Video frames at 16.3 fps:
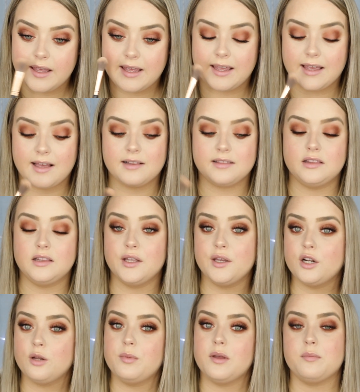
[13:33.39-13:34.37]
a
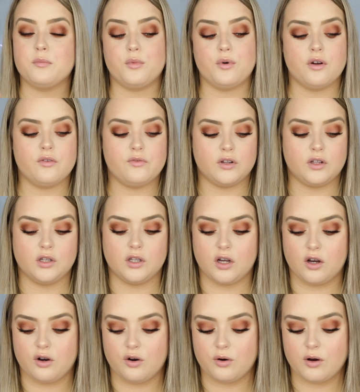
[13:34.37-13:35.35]
little bit more of a
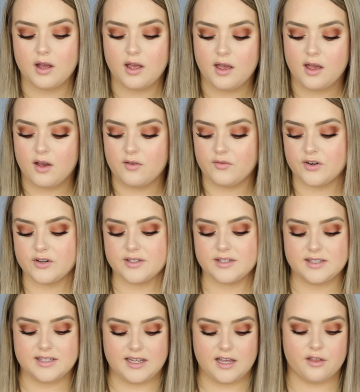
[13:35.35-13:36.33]
glow
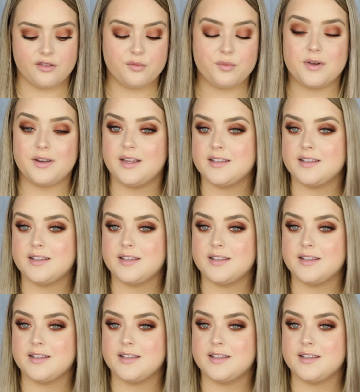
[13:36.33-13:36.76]
versus the other one.